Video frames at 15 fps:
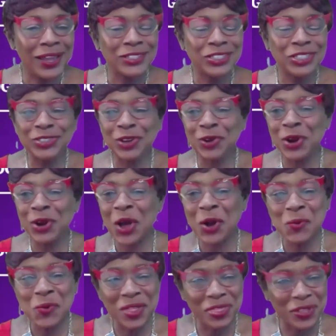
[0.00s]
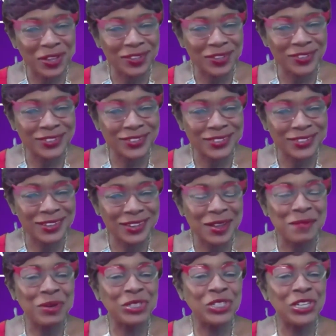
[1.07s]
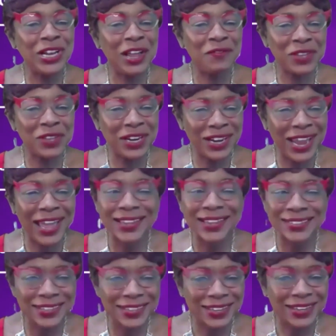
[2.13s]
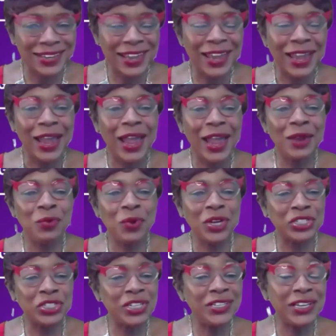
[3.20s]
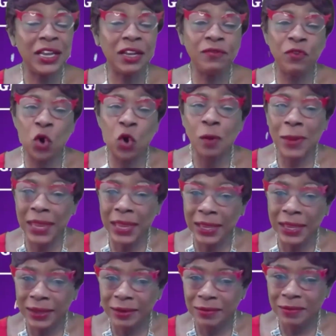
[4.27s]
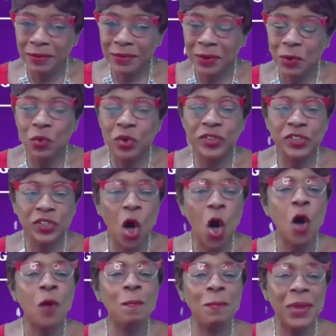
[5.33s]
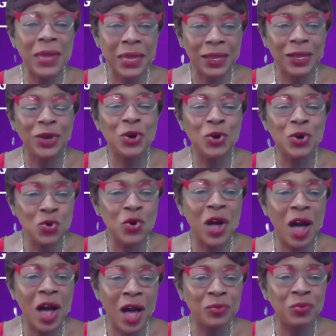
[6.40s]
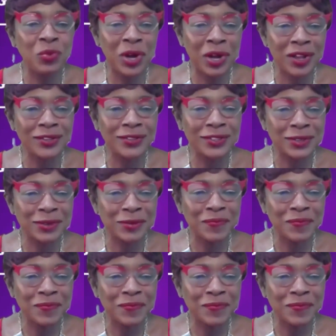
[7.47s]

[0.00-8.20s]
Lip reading: She's no longer with us, but she left a legacy. And what she did for me was taught me who God was.